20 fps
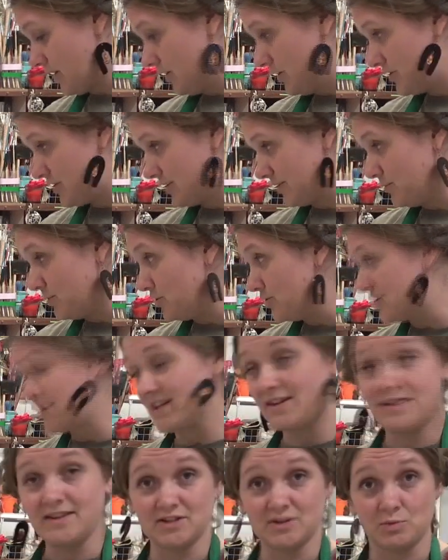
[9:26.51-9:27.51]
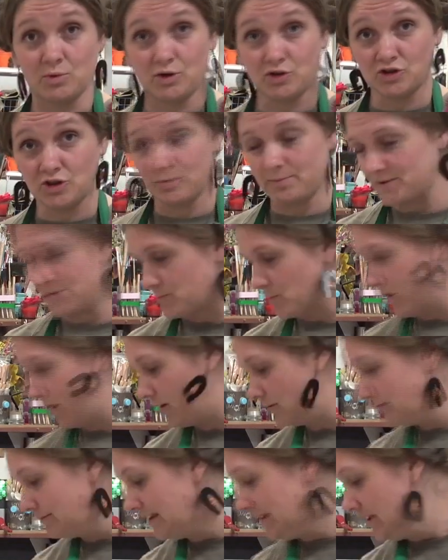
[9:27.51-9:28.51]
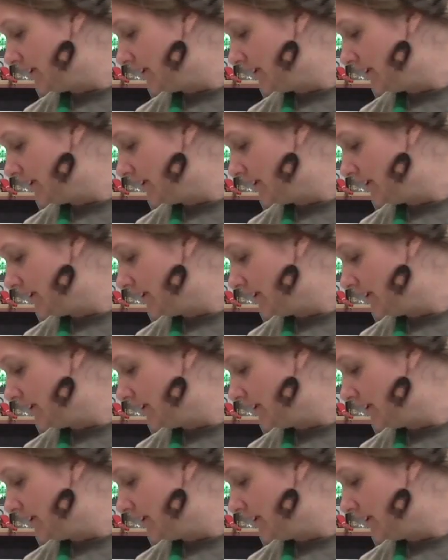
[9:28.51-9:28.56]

some use in this workshop as well.